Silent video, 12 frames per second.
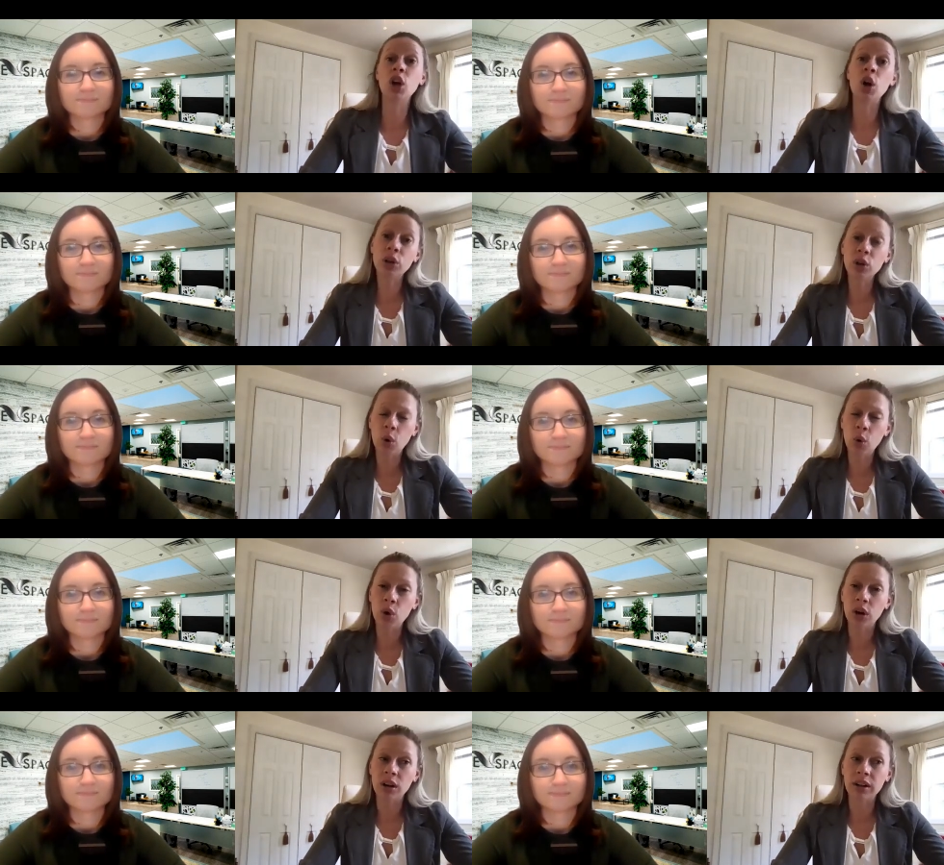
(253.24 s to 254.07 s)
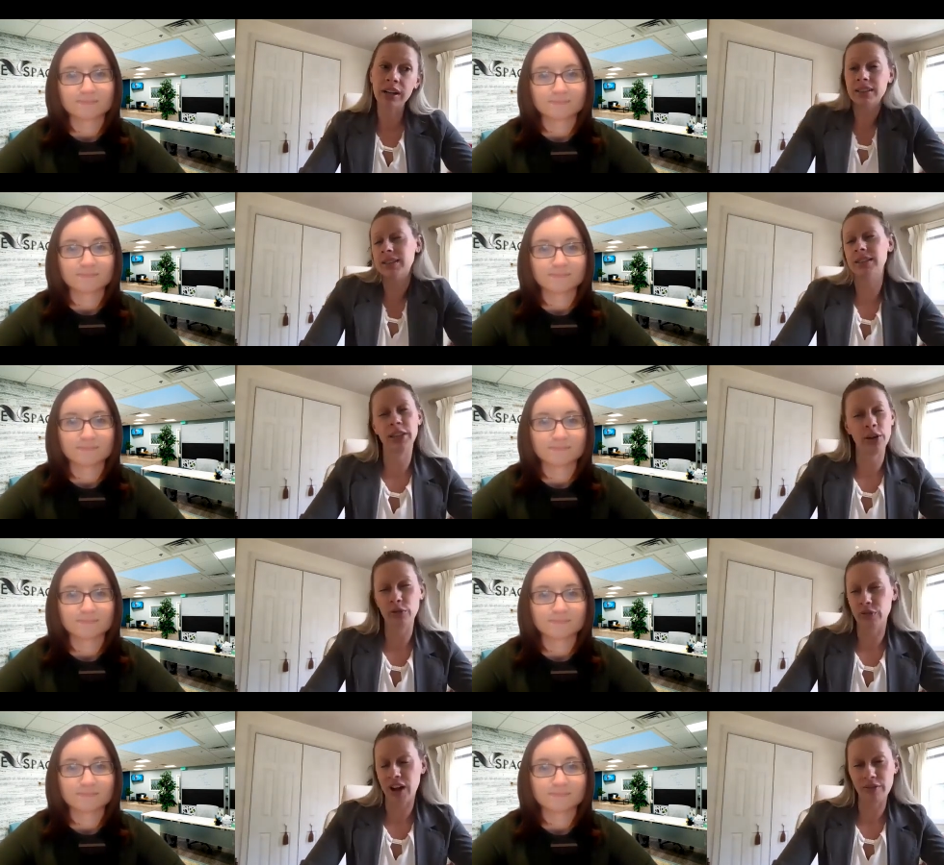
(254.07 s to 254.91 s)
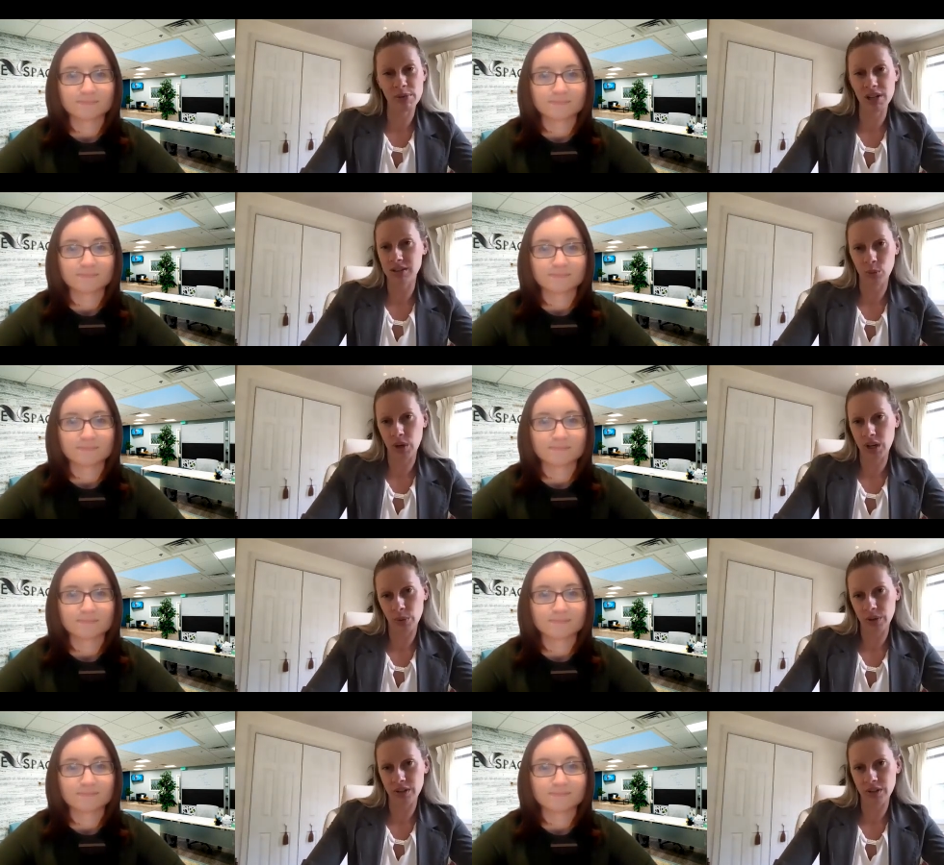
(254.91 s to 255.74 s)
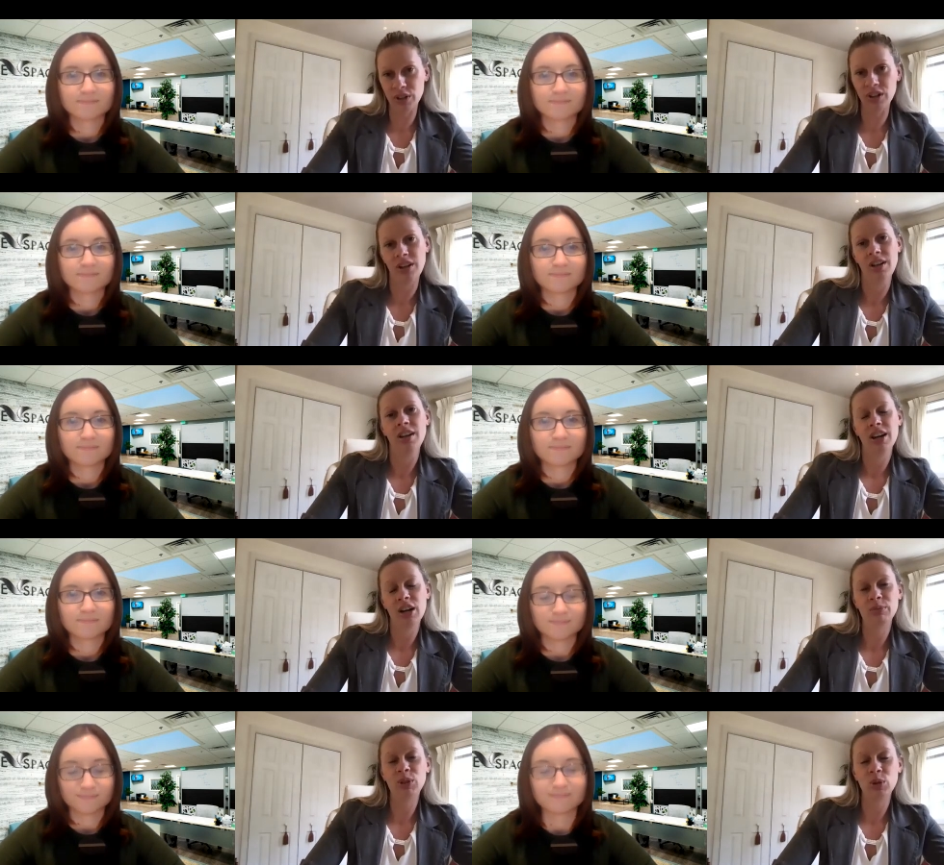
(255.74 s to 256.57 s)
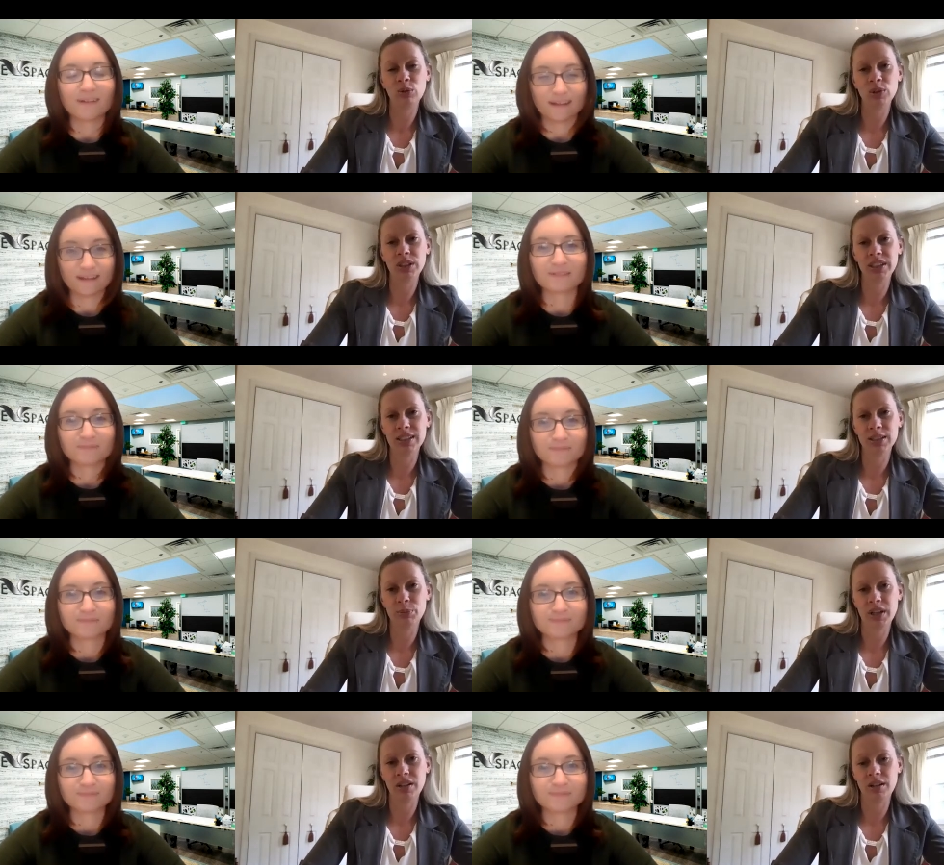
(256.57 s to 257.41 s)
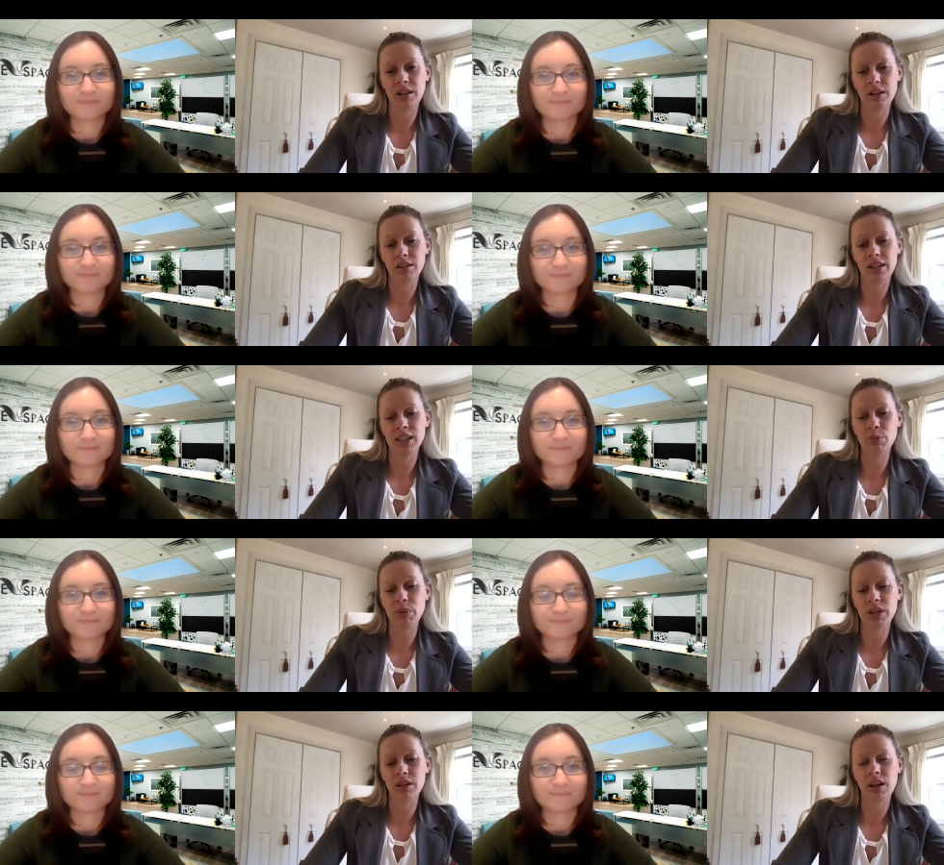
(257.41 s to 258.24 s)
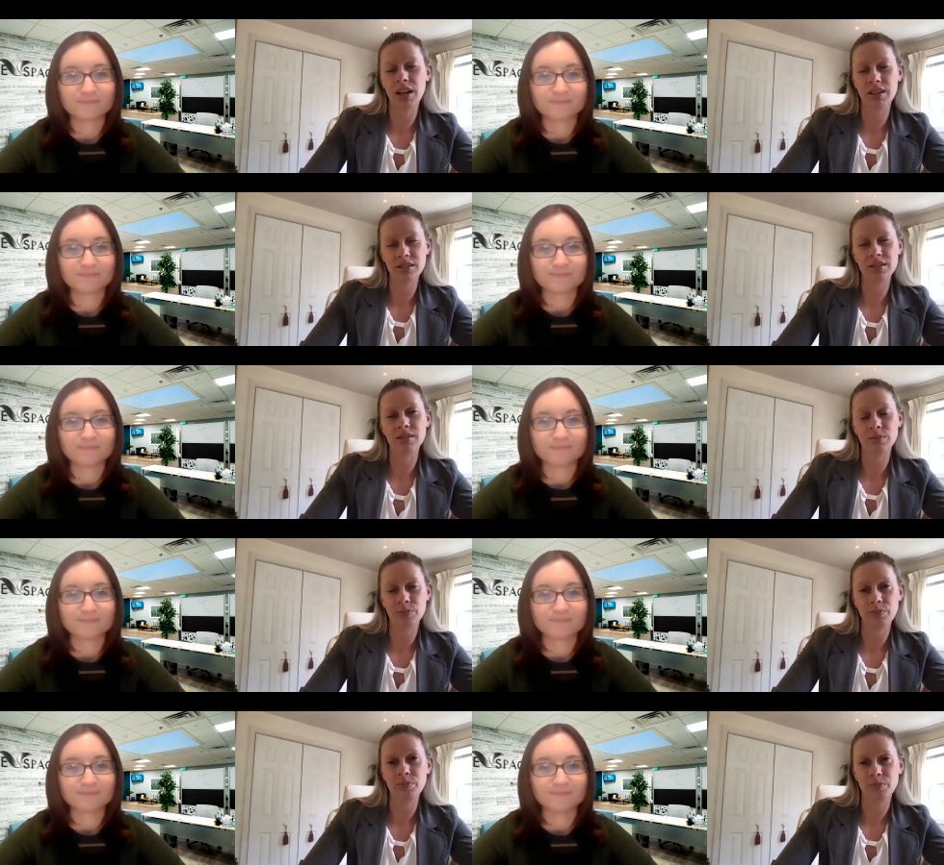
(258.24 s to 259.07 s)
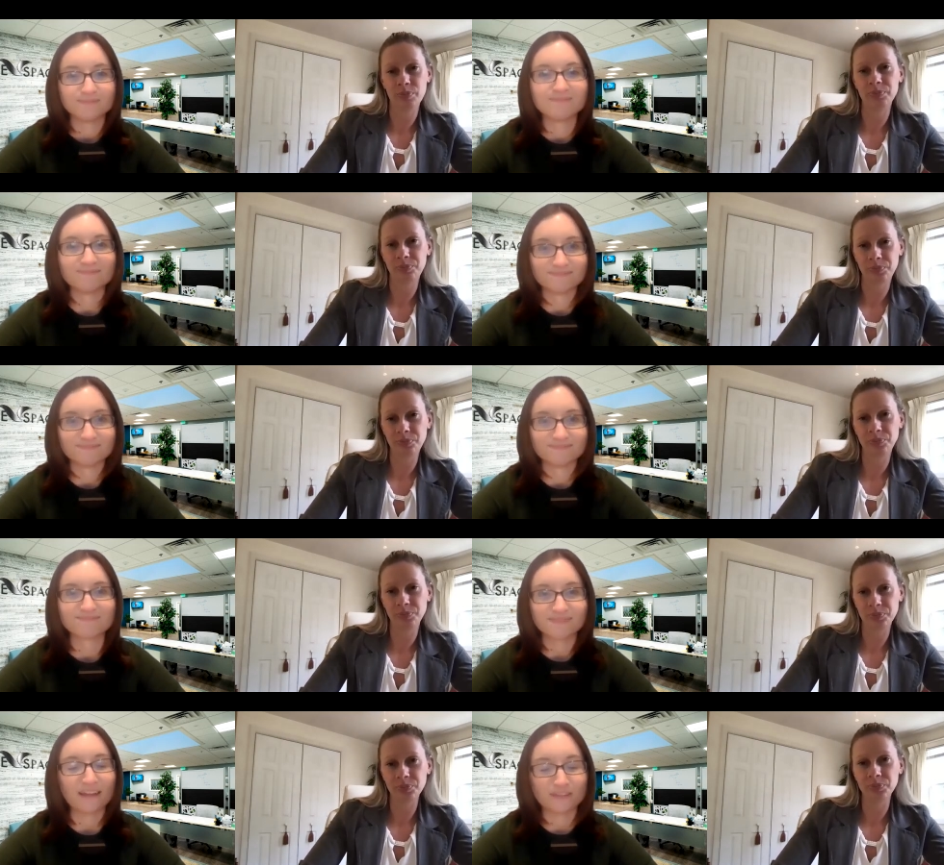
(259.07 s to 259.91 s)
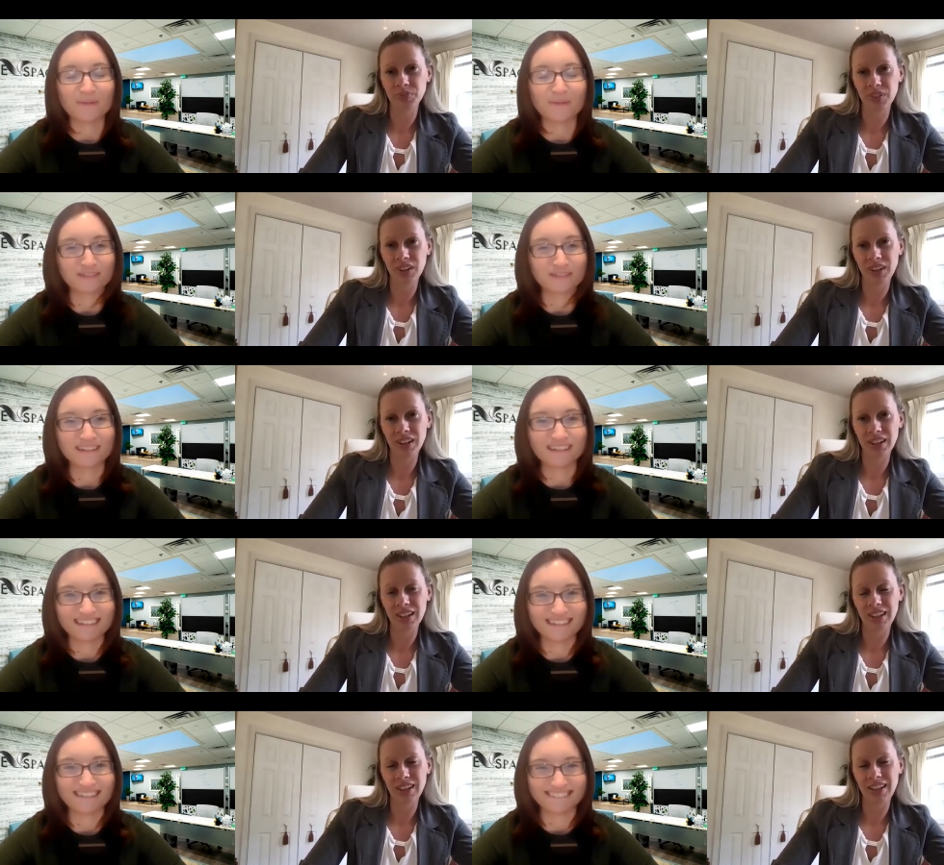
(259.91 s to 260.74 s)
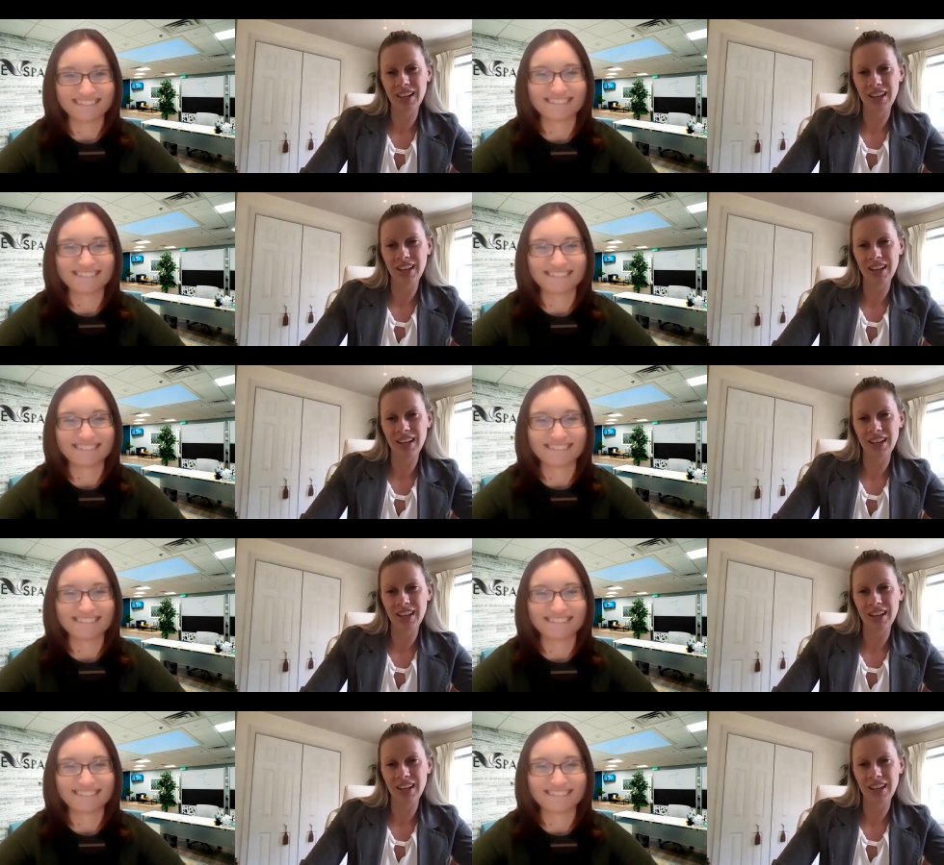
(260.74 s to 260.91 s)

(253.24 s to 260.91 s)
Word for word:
Speaker 1: go to court, it's you know five minutes away or whatever. Um, so it really has been uh, it's been nice.
Speaker 2: Mm, that's wonderful to hear.